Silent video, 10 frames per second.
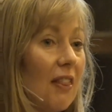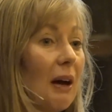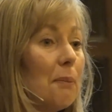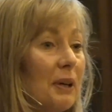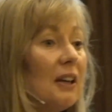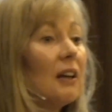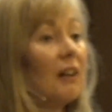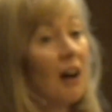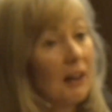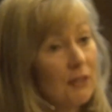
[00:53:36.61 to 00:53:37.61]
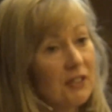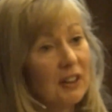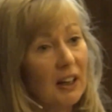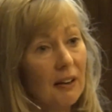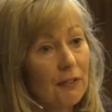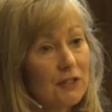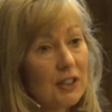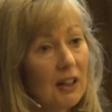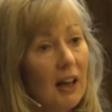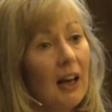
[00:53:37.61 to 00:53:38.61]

that being alive is a gift.